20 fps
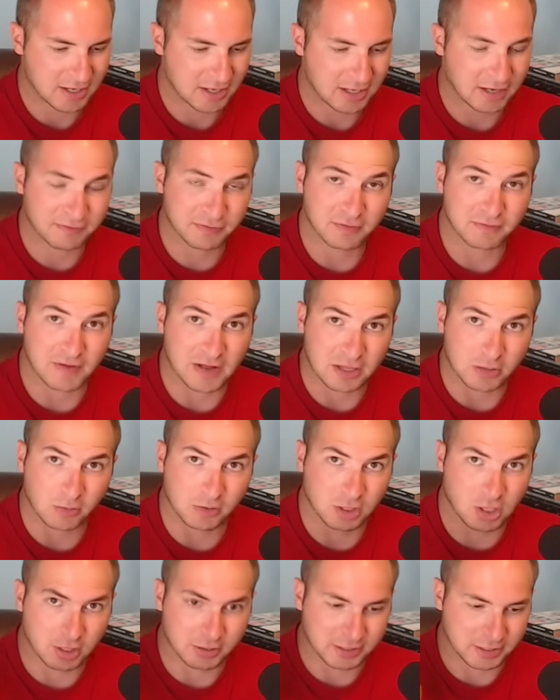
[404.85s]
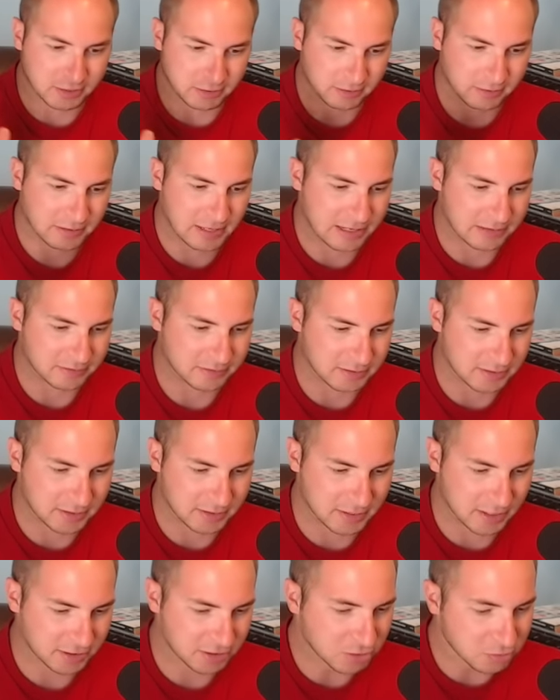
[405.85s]
if you follow along here at
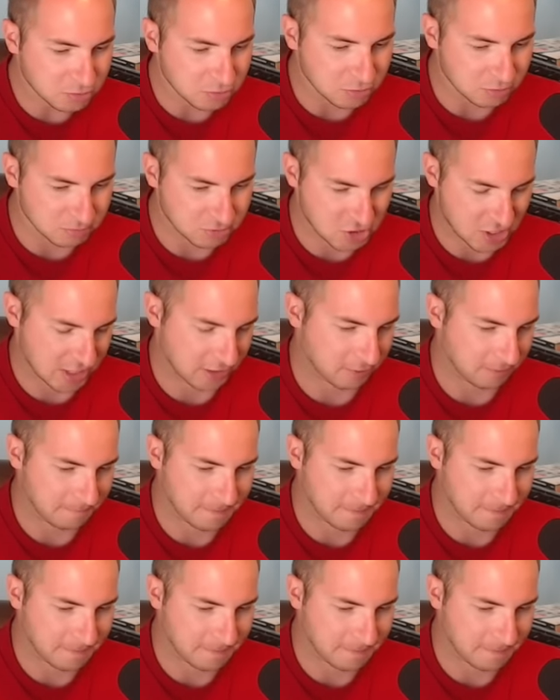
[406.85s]
the YouTube channel.